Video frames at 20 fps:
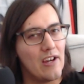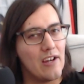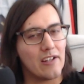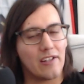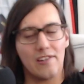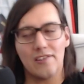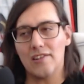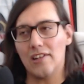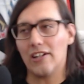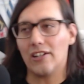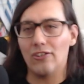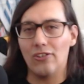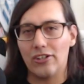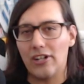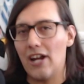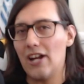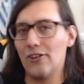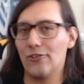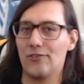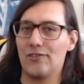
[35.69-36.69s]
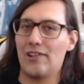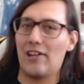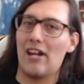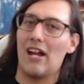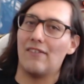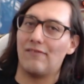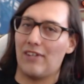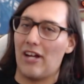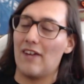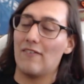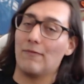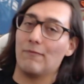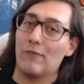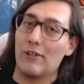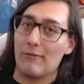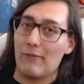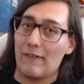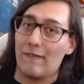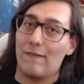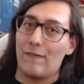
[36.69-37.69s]
Because, like, look, I understand I have, I have a pretty
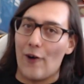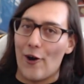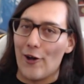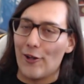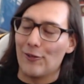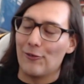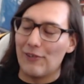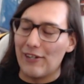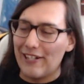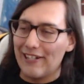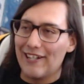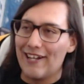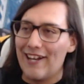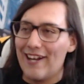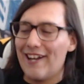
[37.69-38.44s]
big following